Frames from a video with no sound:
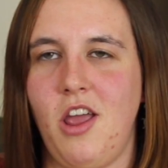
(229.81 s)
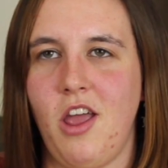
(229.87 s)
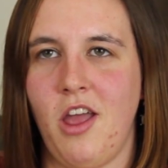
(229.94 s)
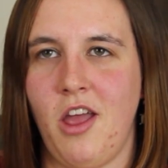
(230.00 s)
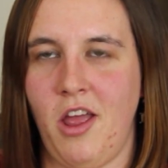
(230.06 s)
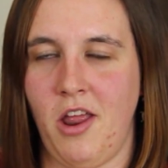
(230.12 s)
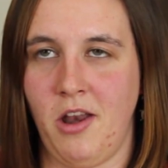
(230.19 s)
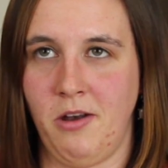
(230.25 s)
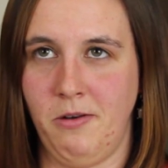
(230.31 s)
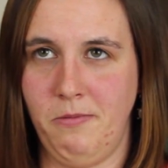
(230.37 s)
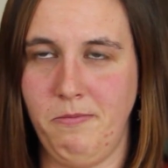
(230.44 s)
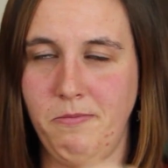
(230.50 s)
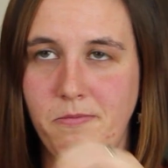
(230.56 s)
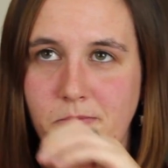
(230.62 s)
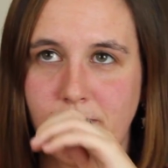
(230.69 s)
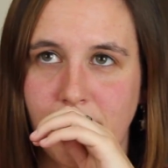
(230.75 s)
And
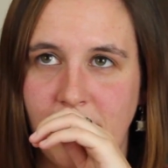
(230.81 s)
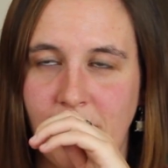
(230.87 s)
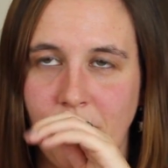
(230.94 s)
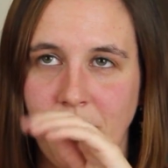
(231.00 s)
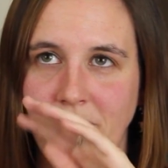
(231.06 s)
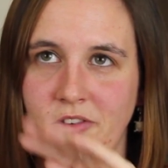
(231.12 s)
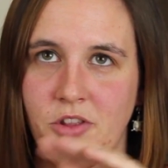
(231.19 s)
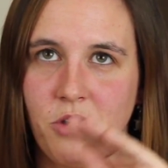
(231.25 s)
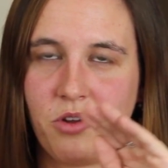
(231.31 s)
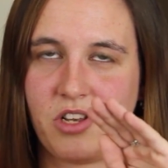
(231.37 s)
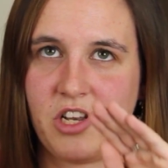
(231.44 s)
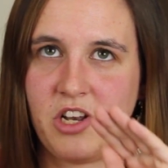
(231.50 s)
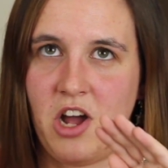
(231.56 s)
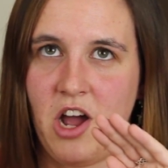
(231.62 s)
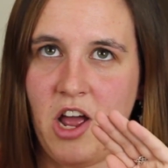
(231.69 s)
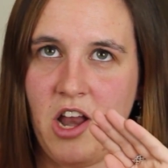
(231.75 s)
so even though
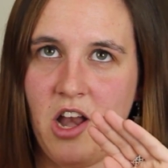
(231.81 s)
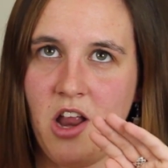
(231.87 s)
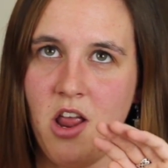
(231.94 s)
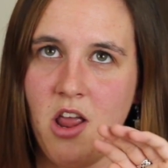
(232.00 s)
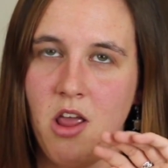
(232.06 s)
it's not